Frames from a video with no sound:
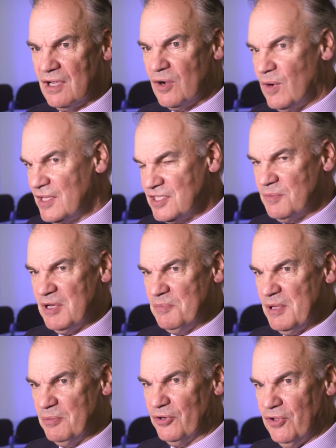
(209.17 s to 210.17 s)
quite so many
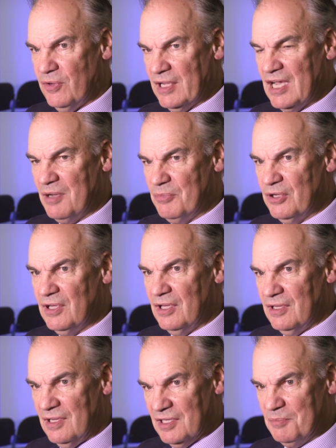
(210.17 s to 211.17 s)
people queuing up
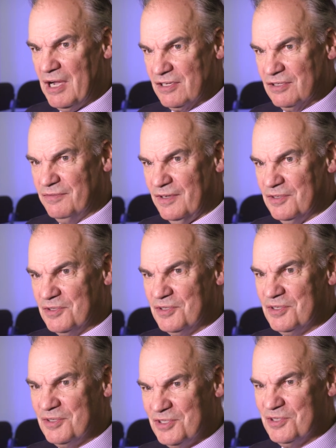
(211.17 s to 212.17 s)
at the microphone
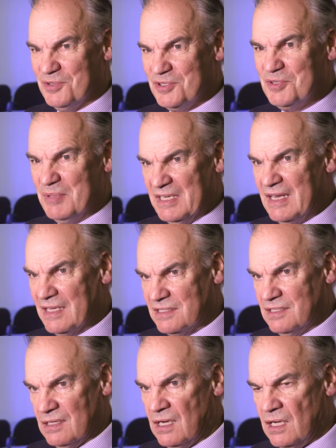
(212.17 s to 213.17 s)
to be
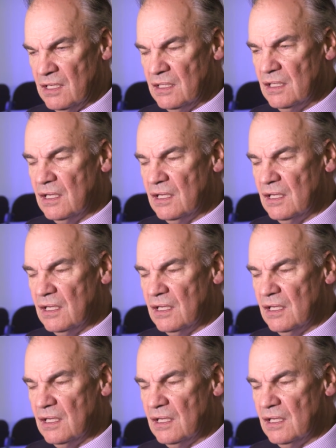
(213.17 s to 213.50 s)
next in line.